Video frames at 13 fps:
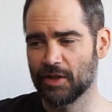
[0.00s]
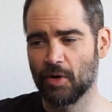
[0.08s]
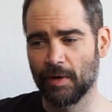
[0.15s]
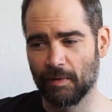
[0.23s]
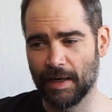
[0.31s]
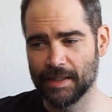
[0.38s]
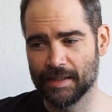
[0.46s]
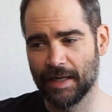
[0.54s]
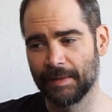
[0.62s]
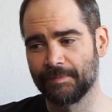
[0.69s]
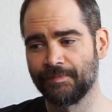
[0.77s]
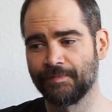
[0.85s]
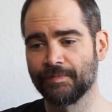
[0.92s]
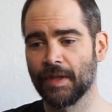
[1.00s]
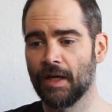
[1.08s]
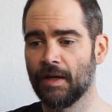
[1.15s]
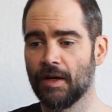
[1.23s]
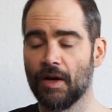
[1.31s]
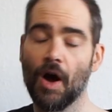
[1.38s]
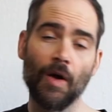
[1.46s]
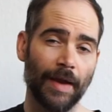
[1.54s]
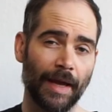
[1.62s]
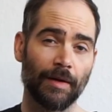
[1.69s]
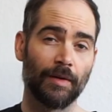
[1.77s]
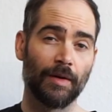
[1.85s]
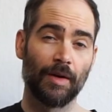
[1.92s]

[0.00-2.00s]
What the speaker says: Tony Rice thing. Okay,